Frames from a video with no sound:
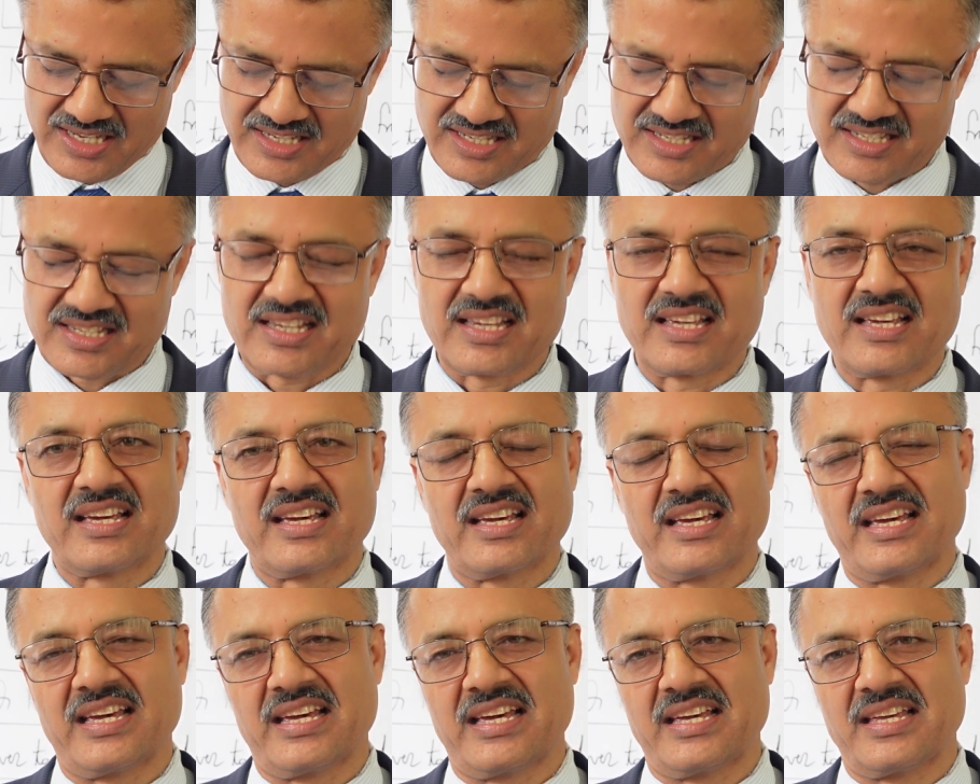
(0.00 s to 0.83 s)
see
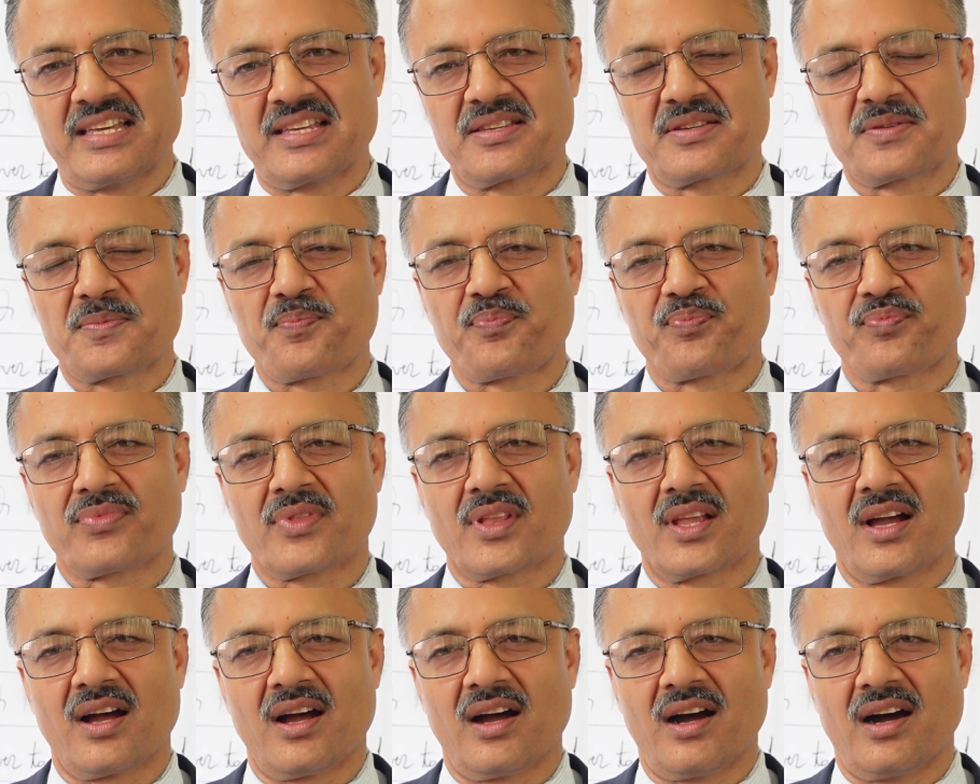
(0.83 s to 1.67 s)
is
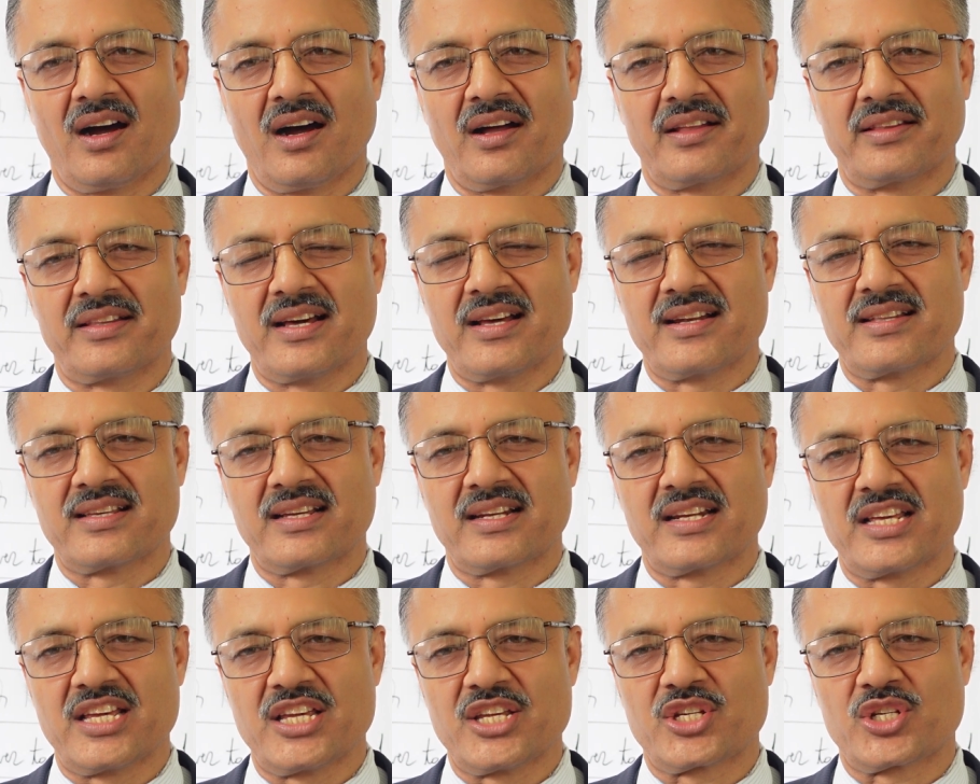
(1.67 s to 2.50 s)
there is
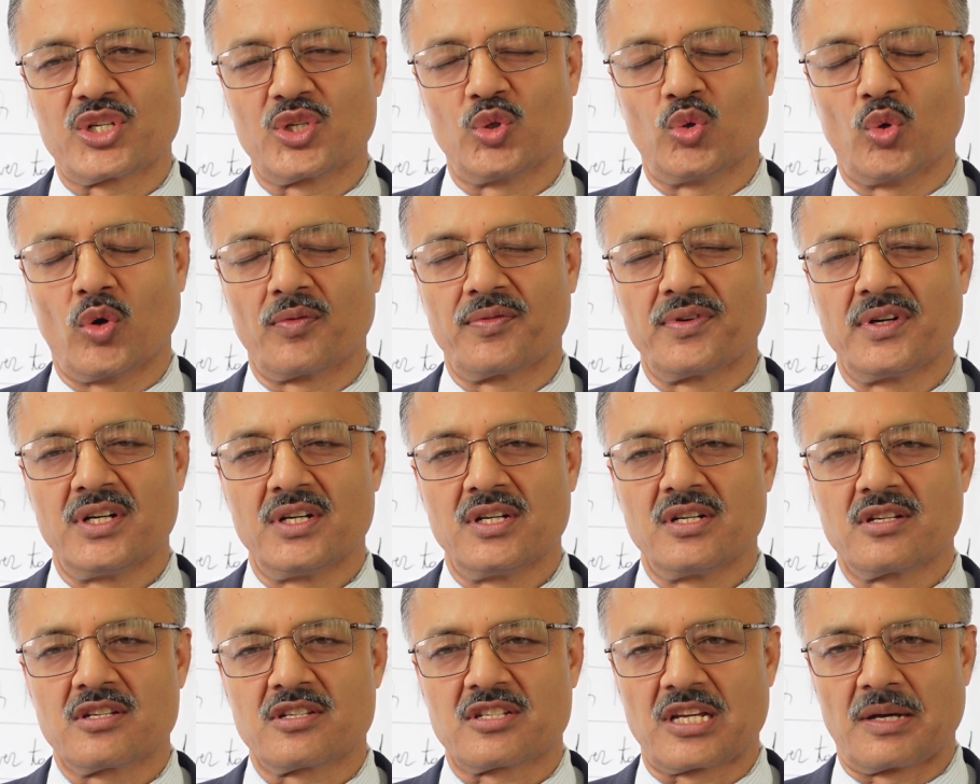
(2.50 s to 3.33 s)
an issue of
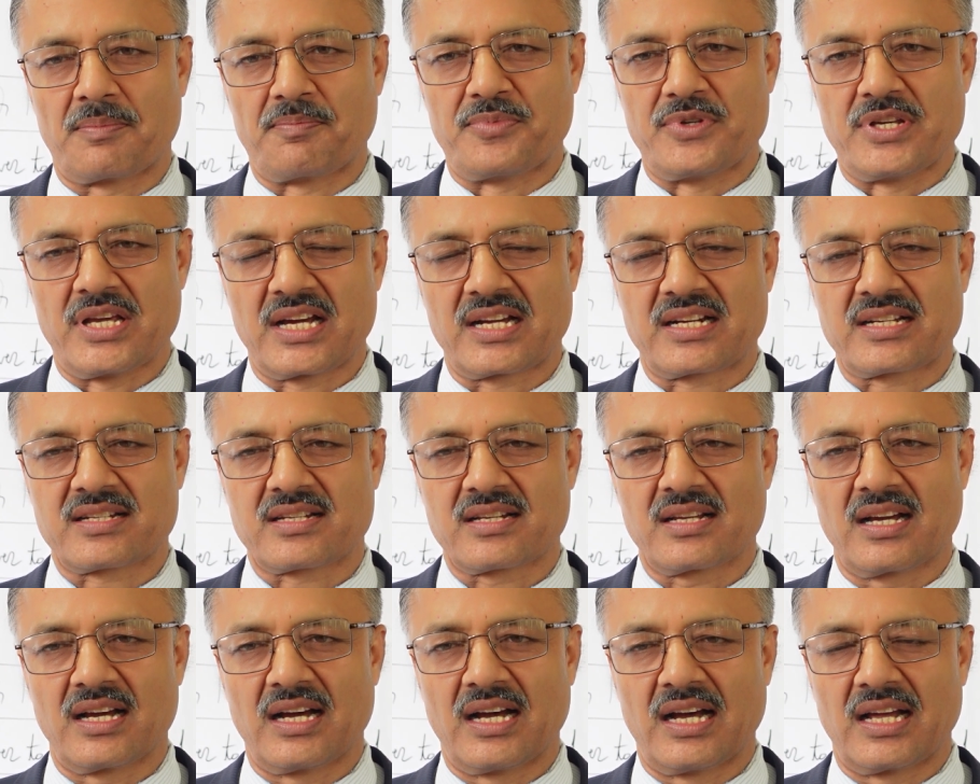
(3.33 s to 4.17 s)
subject
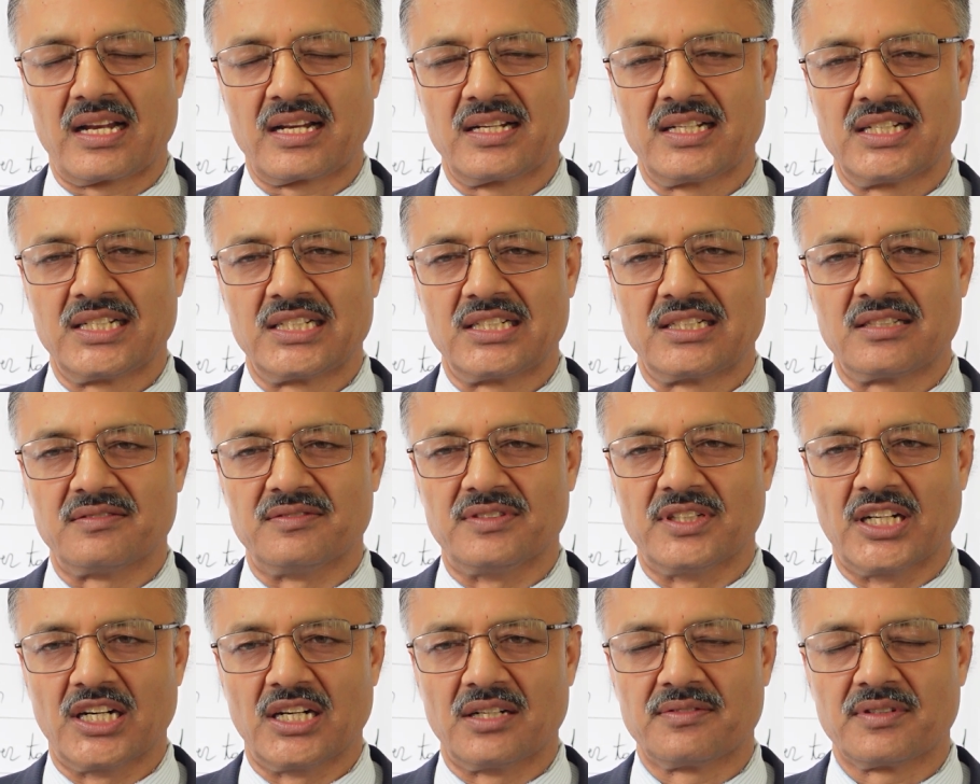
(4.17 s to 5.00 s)
and
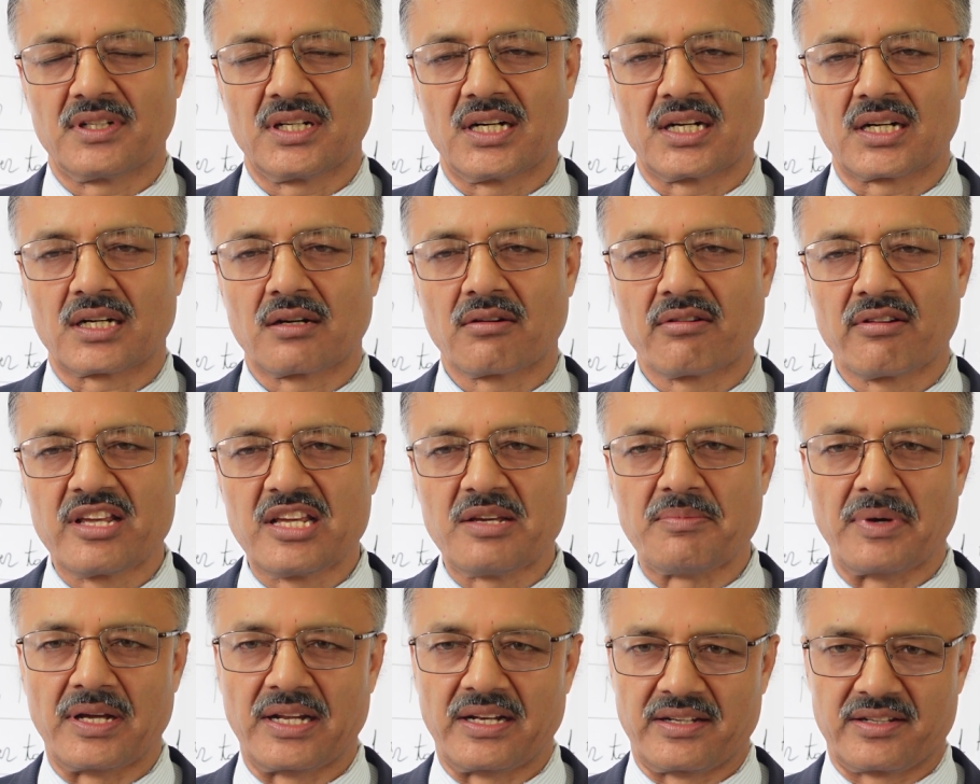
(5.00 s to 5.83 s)
verb
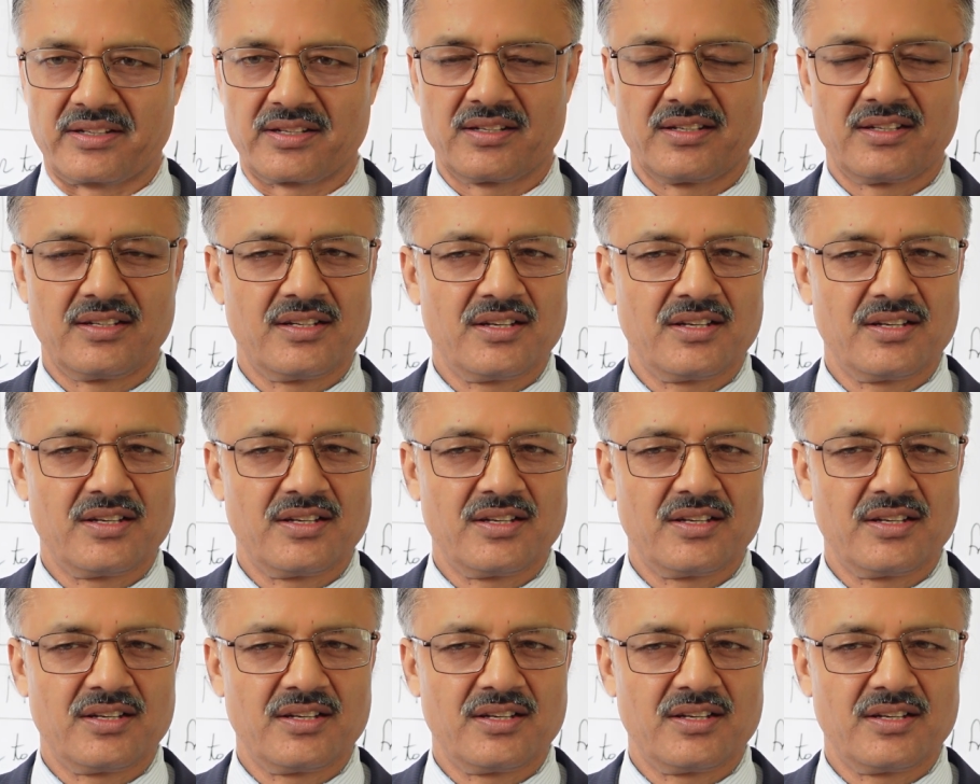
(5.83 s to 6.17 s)
agreement.